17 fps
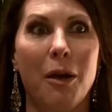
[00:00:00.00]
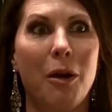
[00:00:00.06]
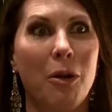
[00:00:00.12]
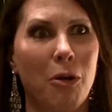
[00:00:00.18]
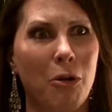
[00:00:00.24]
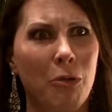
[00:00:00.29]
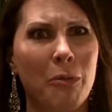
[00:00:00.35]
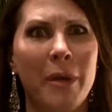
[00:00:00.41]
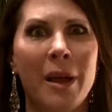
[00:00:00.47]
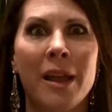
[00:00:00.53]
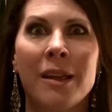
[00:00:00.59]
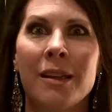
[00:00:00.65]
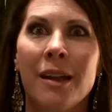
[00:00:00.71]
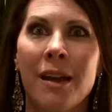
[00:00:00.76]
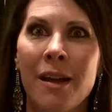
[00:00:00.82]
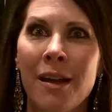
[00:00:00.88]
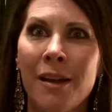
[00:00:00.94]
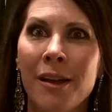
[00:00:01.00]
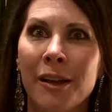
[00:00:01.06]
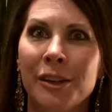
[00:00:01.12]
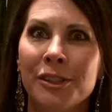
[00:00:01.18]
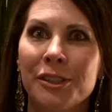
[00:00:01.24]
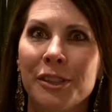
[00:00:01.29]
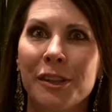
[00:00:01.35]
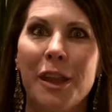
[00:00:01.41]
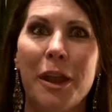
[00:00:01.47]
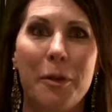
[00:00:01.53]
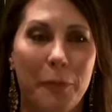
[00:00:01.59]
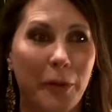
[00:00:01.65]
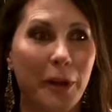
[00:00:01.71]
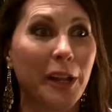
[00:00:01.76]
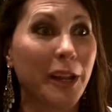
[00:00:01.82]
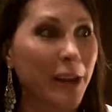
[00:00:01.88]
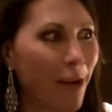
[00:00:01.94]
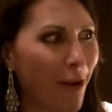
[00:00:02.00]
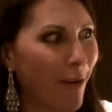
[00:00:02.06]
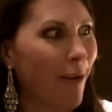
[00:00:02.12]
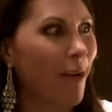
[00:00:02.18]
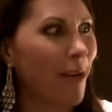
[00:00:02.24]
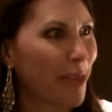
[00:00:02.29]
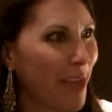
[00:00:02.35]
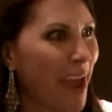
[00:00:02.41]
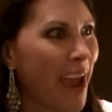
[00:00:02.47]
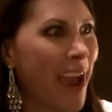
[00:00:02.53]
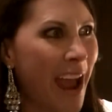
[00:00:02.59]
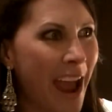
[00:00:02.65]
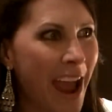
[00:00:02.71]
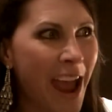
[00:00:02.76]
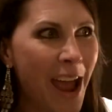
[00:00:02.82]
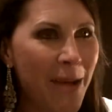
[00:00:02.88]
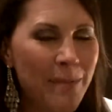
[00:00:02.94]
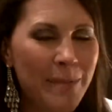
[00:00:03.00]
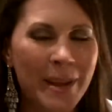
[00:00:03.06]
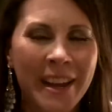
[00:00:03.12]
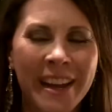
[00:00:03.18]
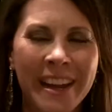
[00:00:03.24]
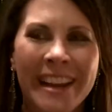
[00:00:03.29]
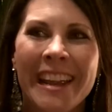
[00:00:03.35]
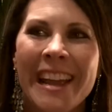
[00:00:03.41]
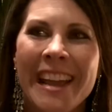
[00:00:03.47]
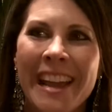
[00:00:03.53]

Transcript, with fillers: oh my gosh, they really are that happy.